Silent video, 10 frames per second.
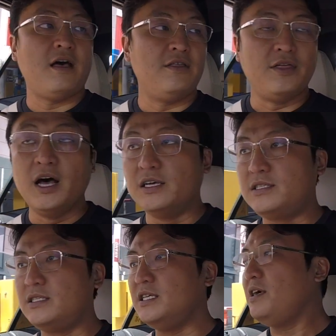The
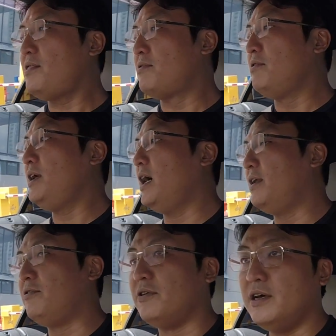
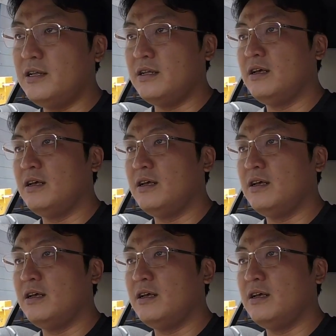C300,